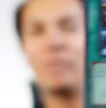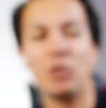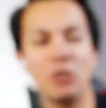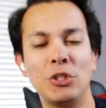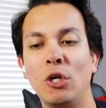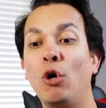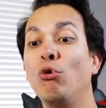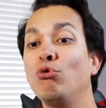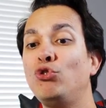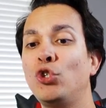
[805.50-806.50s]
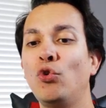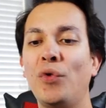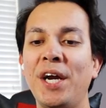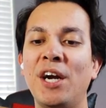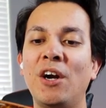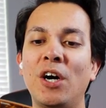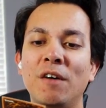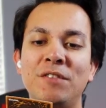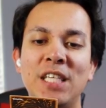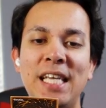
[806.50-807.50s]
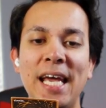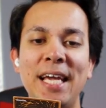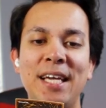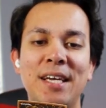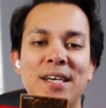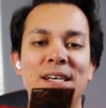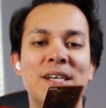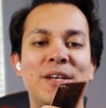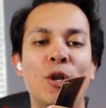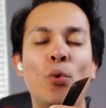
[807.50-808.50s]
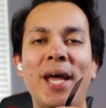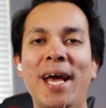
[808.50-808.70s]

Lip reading: first ultra rare of today, known